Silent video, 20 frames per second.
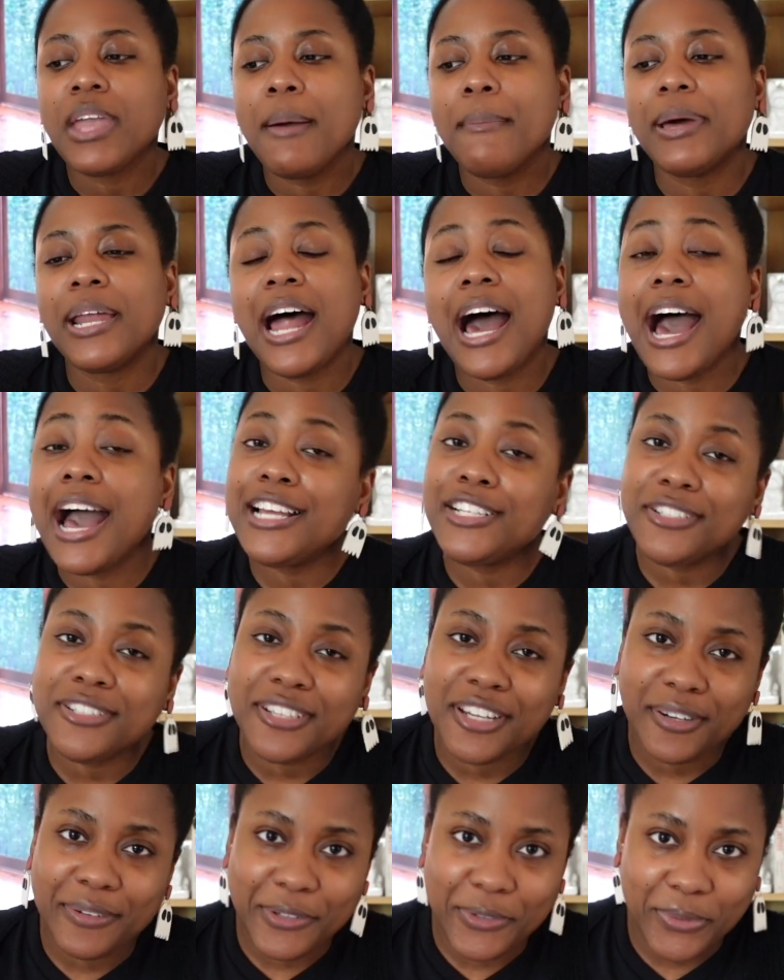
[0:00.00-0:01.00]
But I just
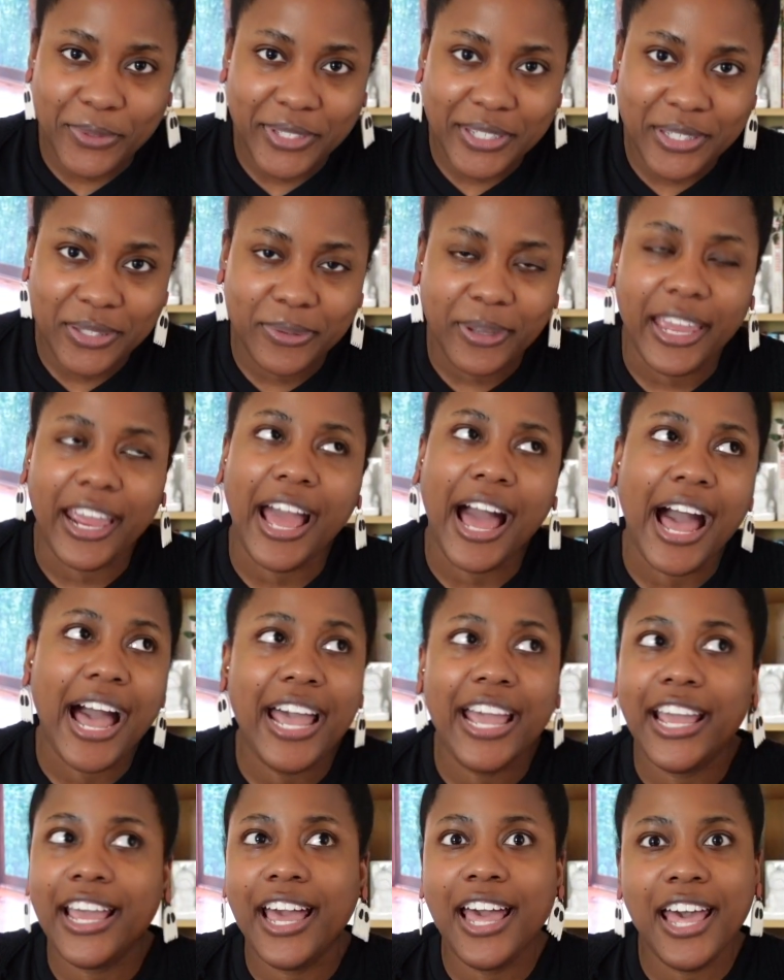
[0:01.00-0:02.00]
thought it was really sweet.
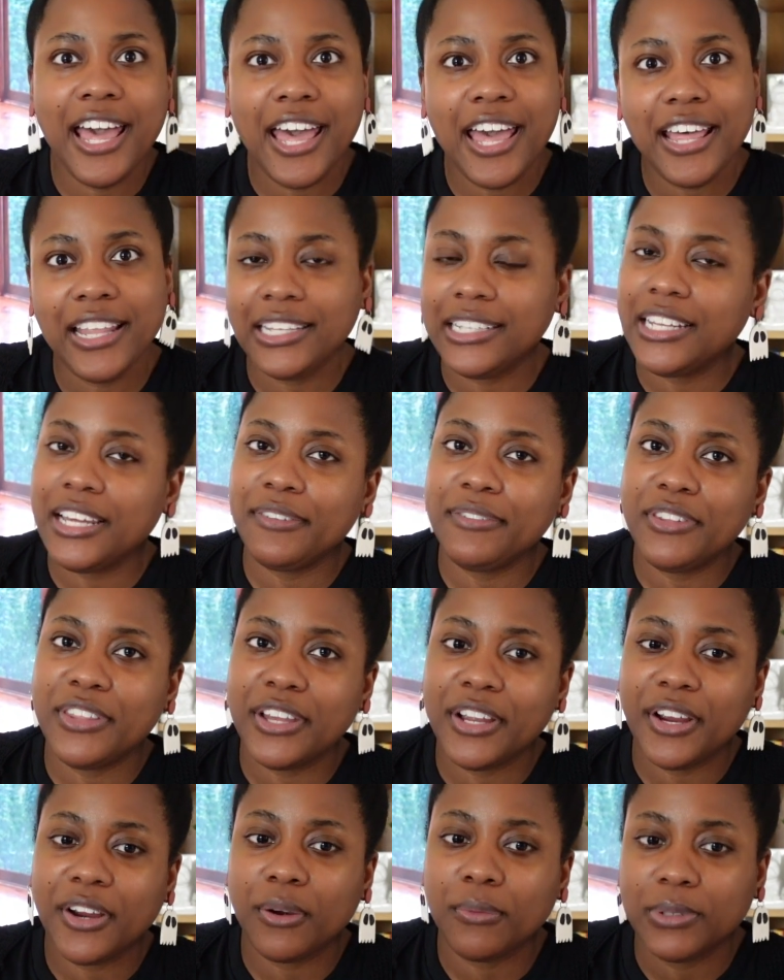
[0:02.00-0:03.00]
I loved
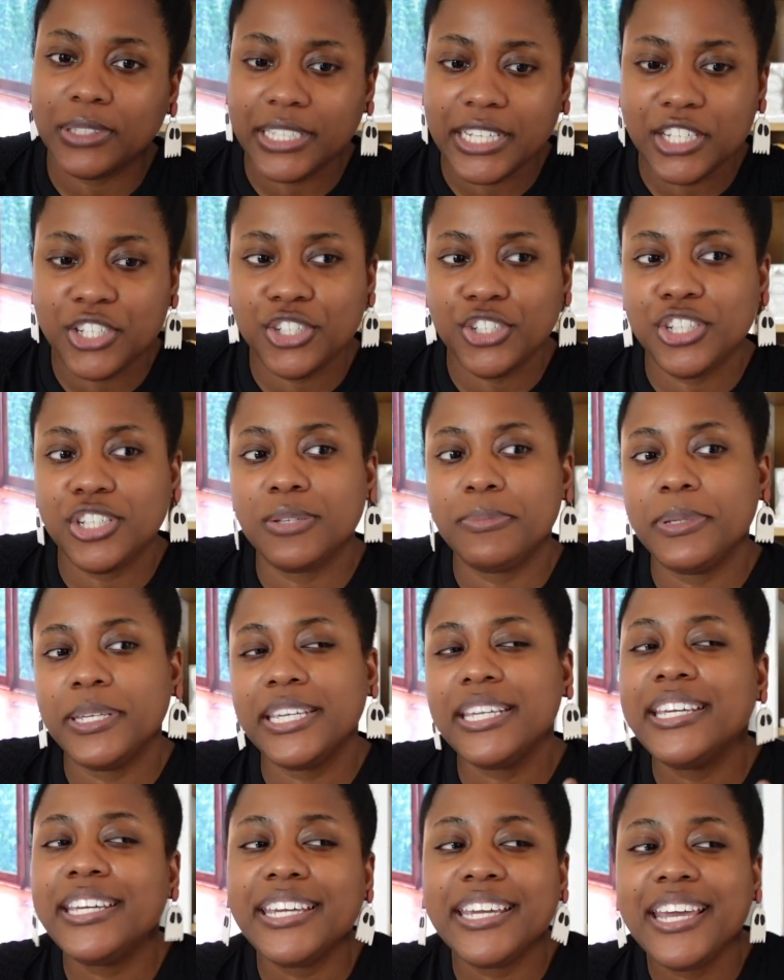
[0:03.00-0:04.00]
their relationship.
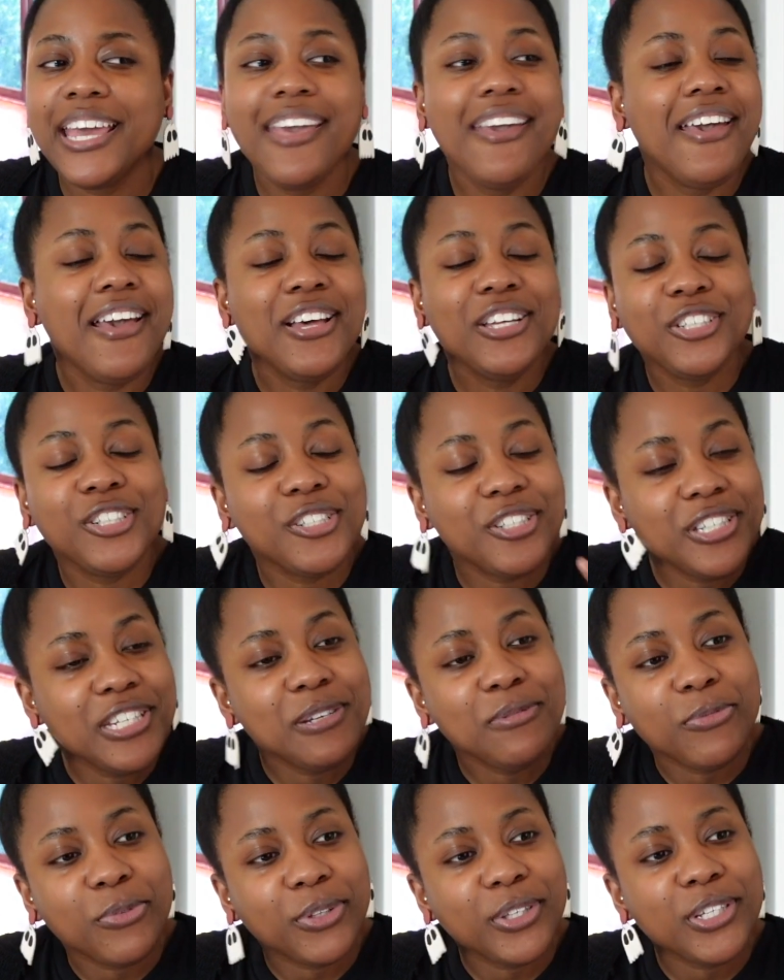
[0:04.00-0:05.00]
He just
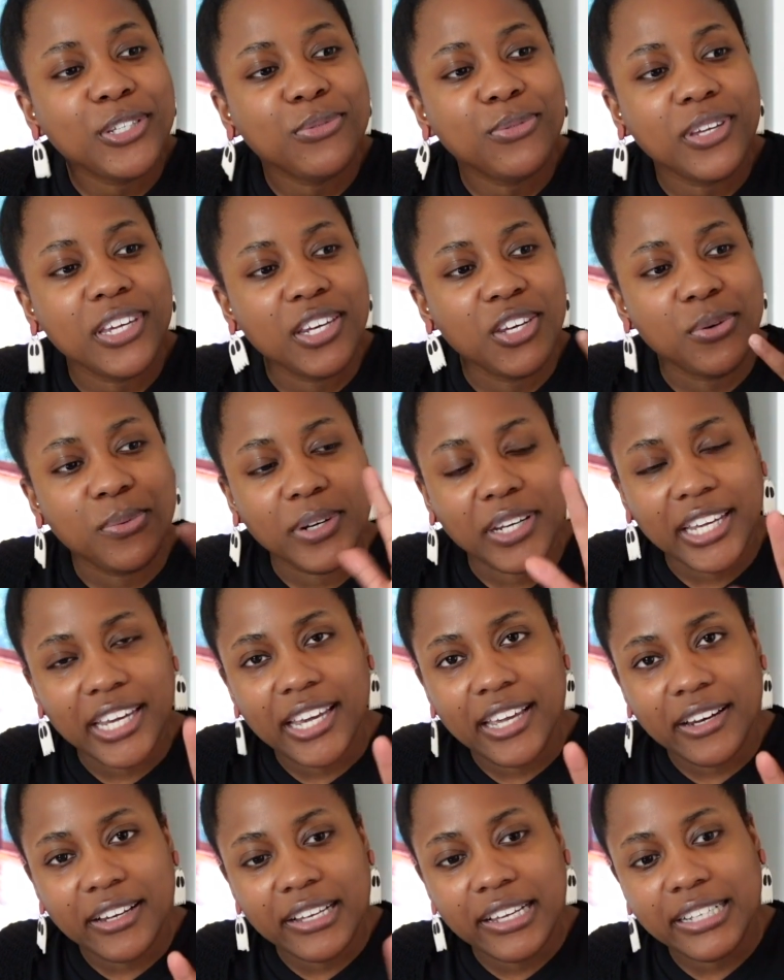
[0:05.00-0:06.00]
seemed really sweet, and you would
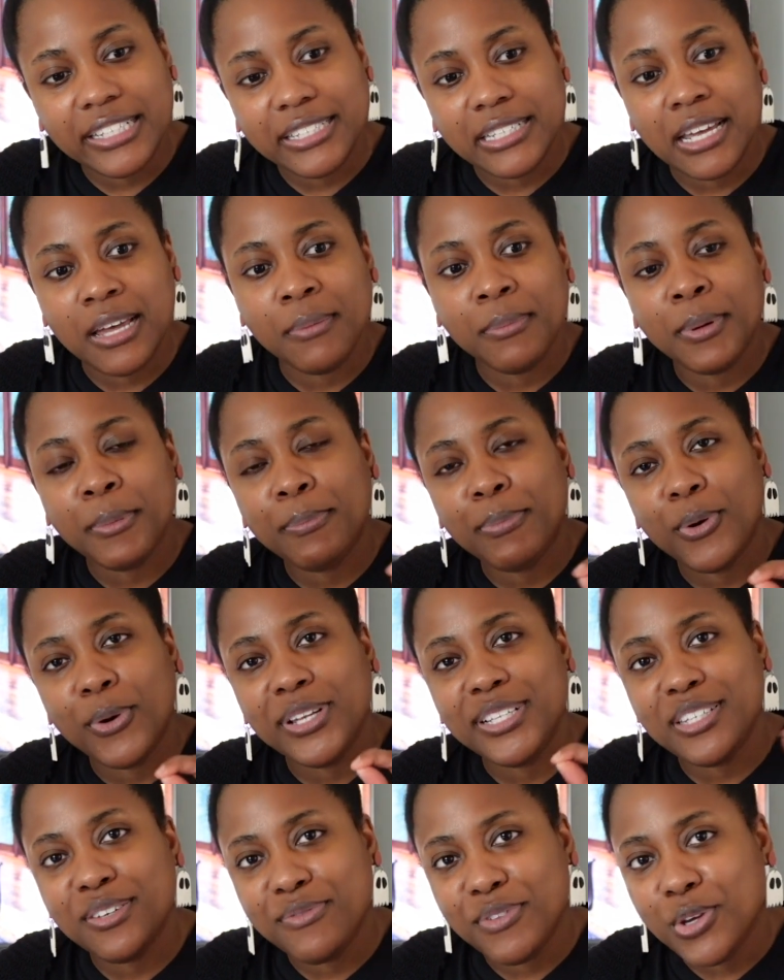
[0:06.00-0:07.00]
get some
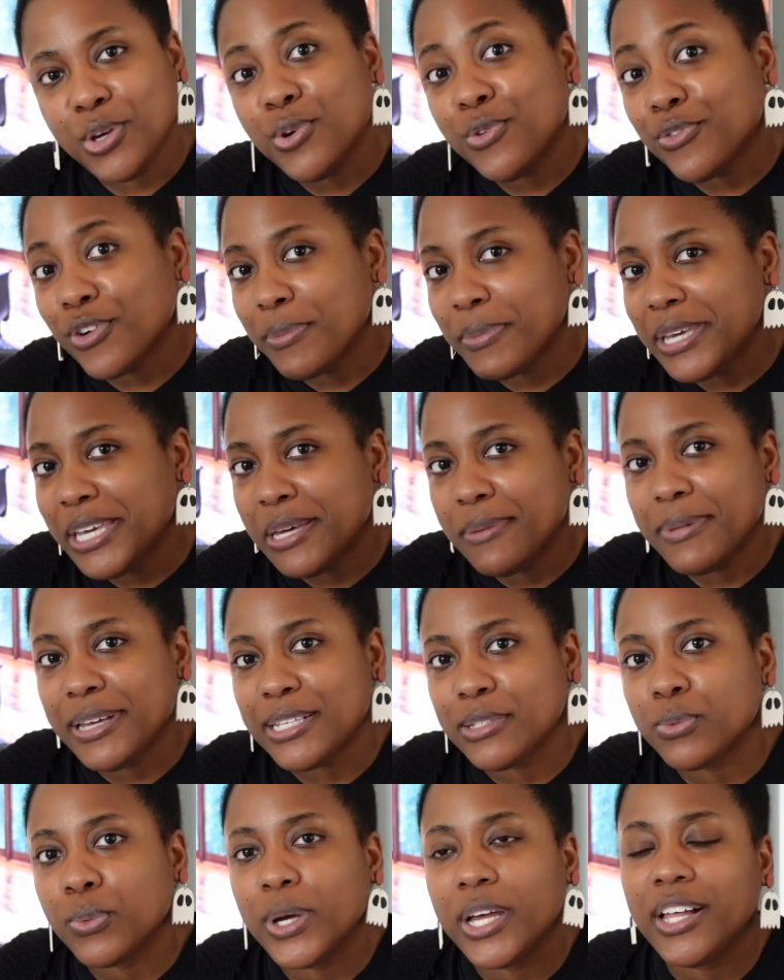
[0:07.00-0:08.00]
points of view from him
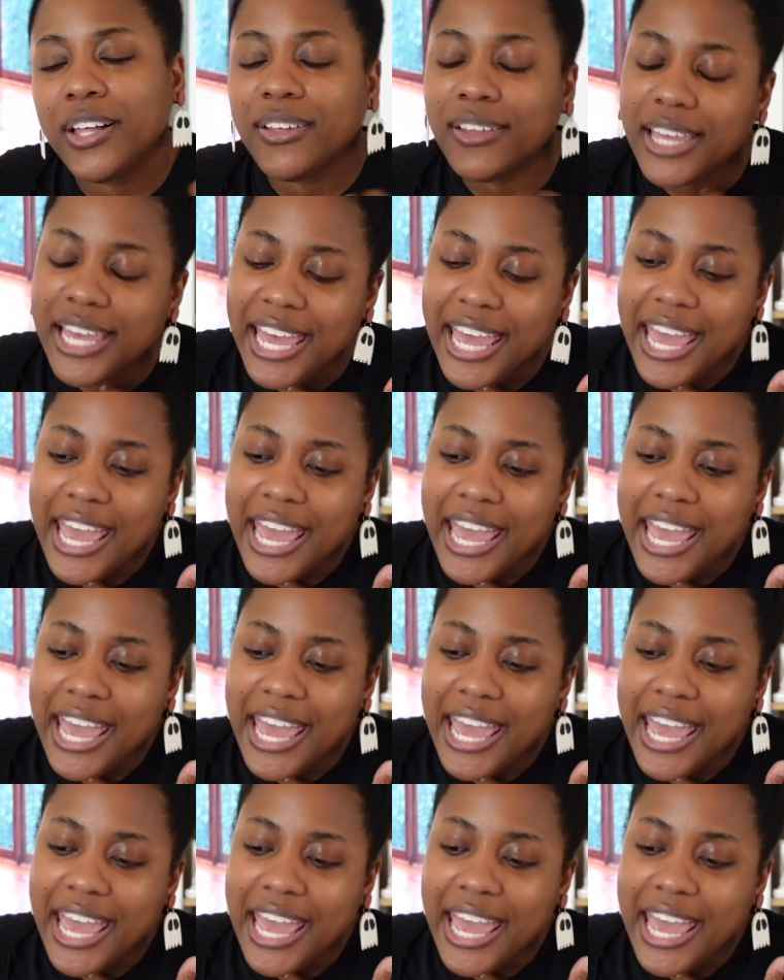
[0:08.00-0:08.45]
as well.